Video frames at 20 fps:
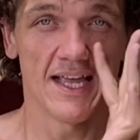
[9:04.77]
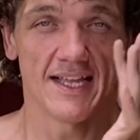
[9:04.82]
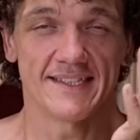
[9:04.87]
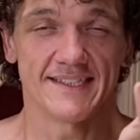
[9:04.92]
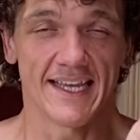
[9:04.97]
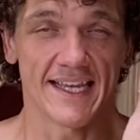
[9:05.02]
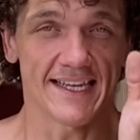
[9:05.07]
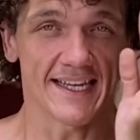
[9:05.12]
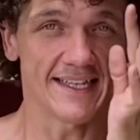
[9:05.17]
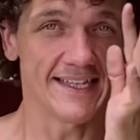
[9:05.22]

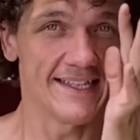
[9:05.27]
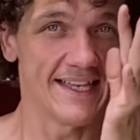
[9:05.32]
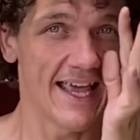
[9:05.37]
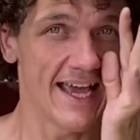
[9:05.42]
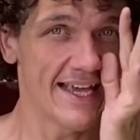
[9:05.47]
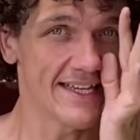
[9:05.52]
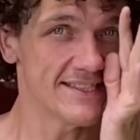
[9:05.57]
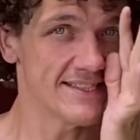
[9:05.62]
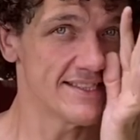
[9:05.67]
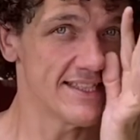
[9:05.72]
take a
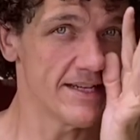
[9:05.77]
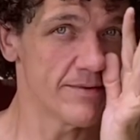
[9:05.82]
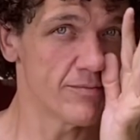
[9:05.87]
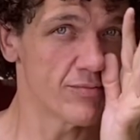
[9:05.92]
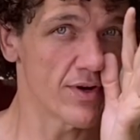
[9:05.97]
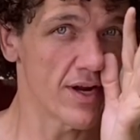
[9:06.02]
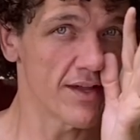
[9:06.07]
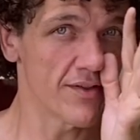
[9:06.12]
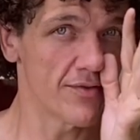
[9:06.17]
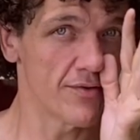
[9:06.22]
nice deep
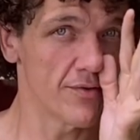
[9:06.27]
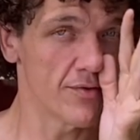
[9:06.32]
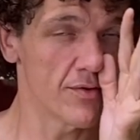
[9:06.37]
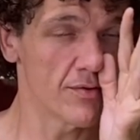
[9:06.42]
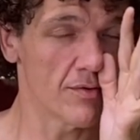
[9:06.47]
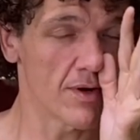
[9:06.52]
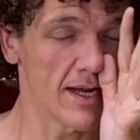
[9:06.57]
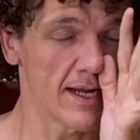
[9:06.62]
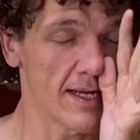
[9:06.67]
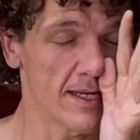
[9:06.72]
breath through the
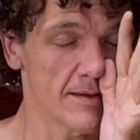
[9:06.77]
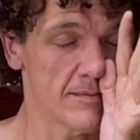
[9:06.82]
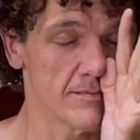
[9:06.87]
right,